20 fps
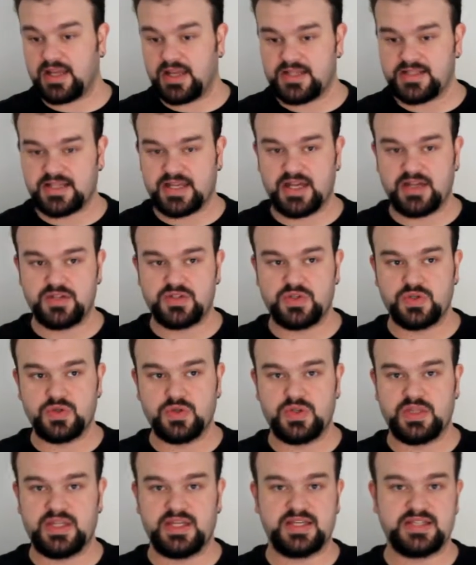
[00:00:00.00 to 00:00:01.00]
it's going to
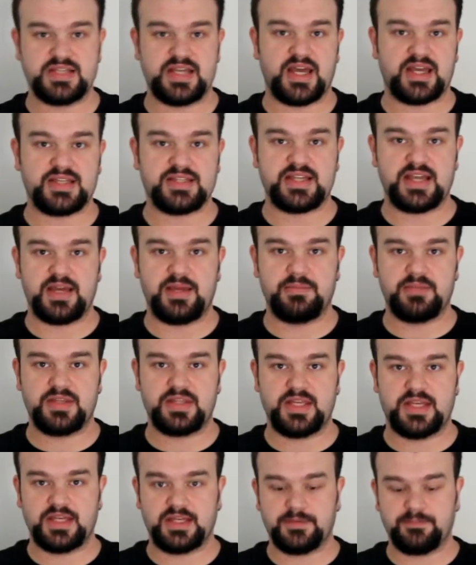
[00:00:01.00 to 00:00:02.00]
do the exact same
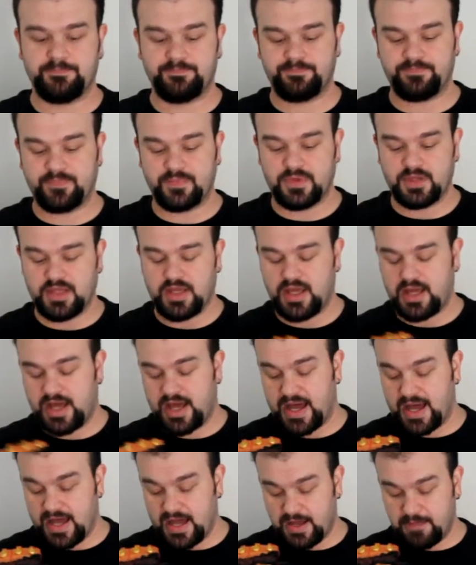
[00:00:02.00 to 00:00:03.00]
thing.
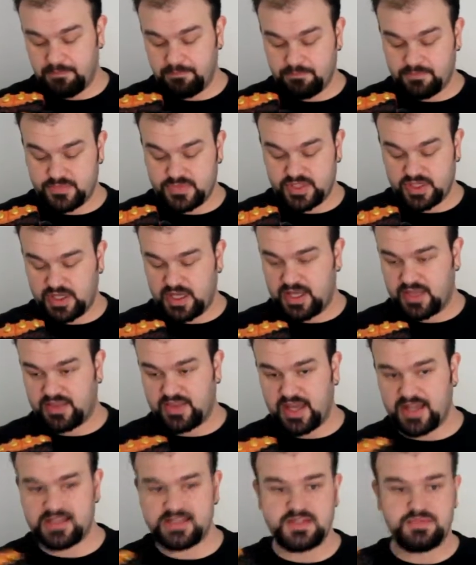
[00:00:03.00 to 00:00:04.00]
So yeah,
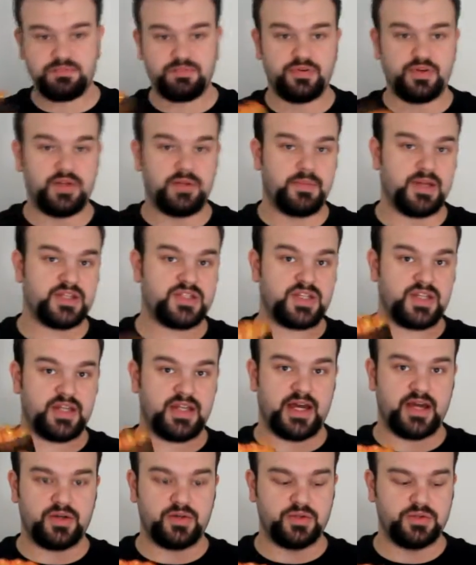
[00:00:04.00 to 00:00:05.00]
that's pretty much the
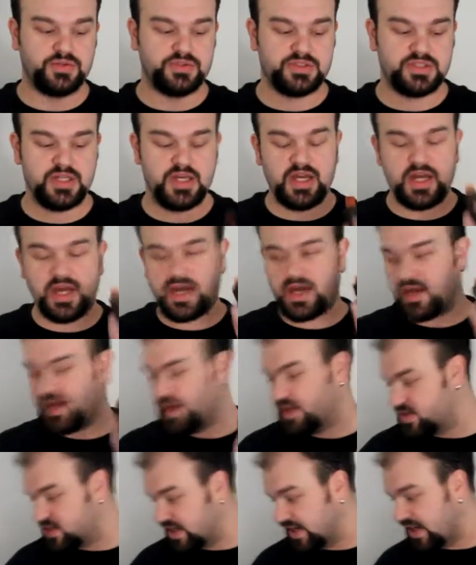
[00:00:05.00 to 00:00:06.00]
knuckles.
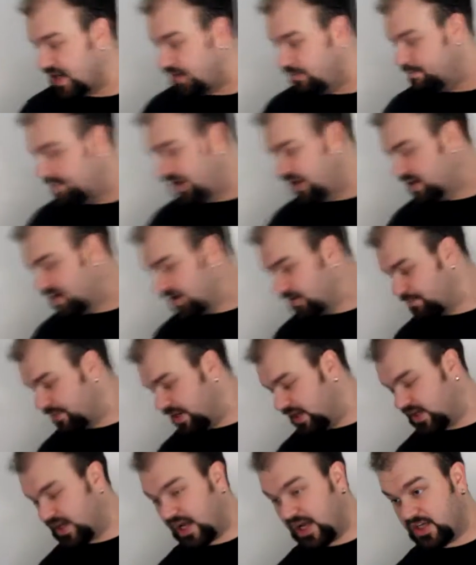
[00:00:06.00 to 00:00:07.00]
It's again,
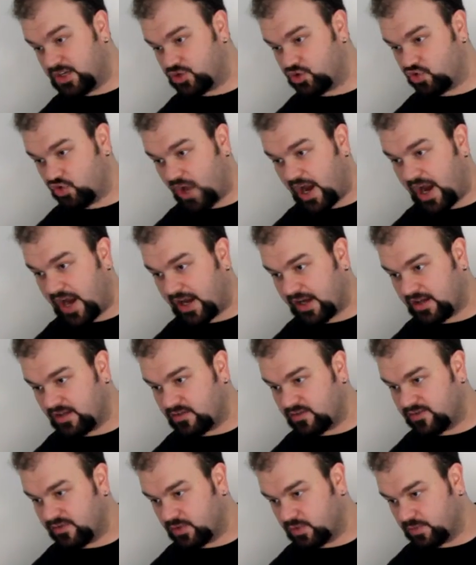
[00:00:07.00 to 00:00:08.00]
being a Dragon
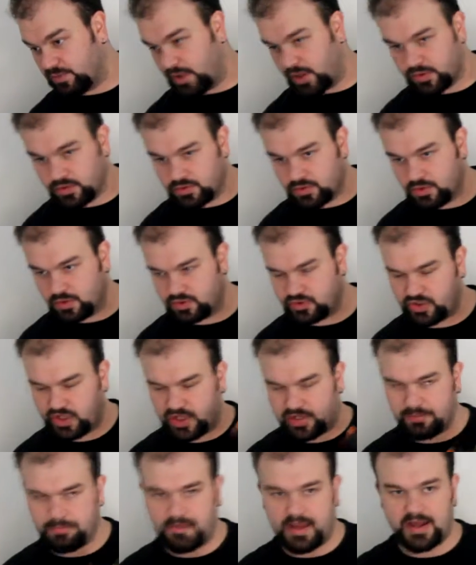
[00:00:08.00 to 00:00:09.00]
full bottle or
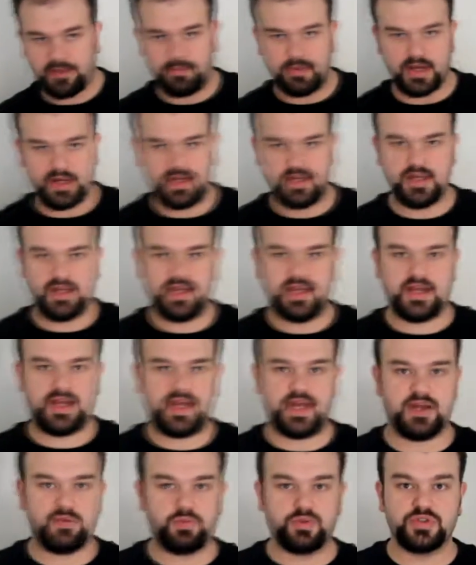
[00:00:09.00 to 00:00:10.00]
Dragon Magma,
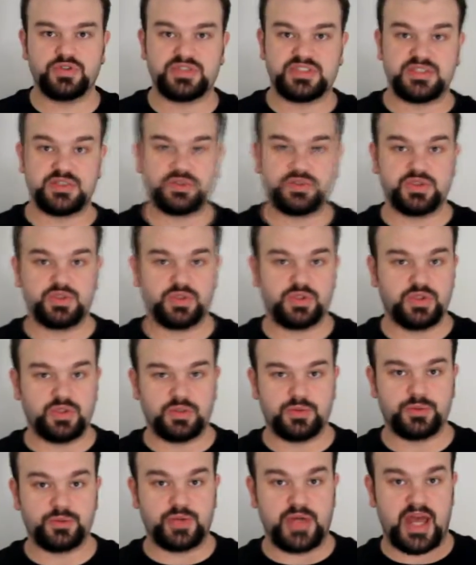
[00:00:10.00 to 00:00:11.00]
it will still do a
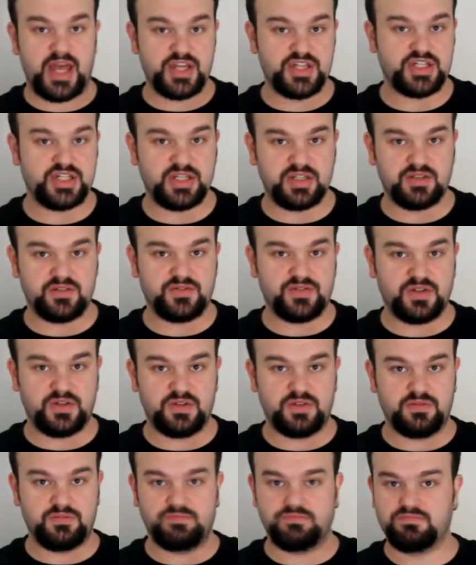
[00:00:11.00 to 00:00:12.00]
normal heshing for